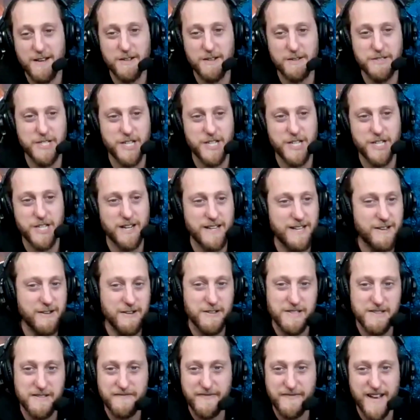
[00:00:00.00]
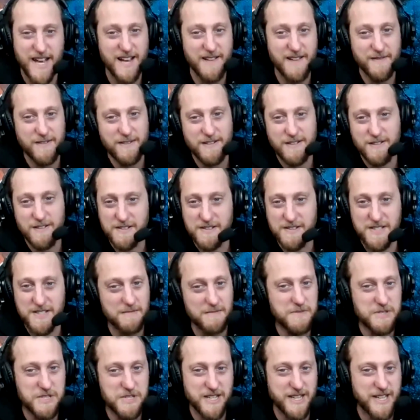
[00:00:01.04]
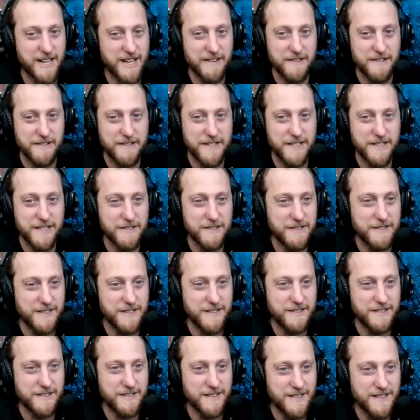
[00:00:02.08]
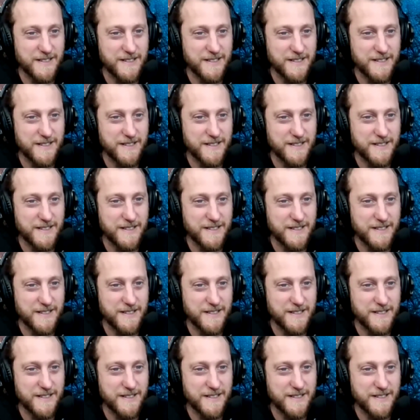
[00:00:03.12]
he owed John Hughes a favor or some shit. I don't know, dude.